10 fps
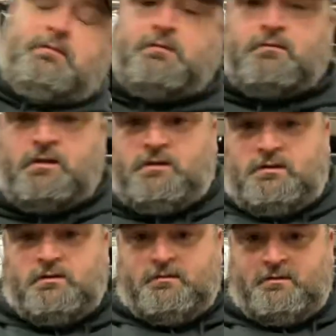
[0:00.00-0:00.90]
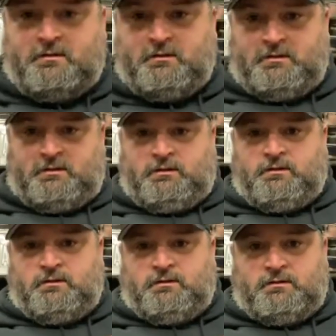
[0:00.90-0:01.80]
right here.
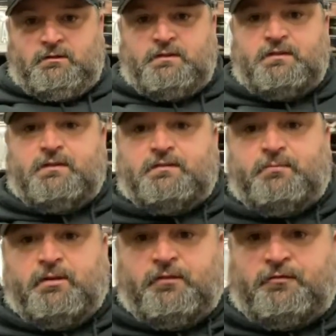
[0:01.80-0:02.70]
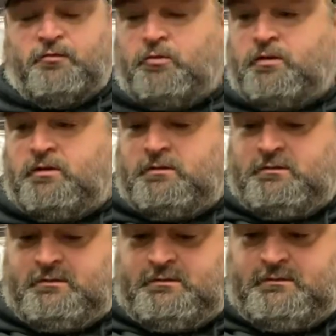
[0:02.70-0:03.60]
This is built for
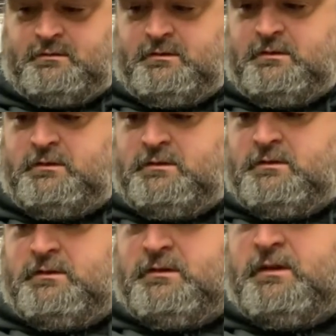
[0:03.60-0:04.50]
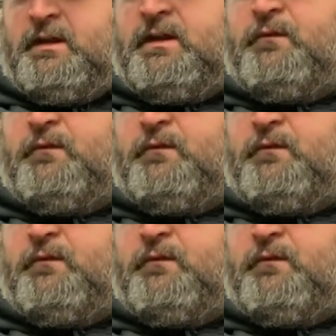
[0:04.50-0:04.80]
a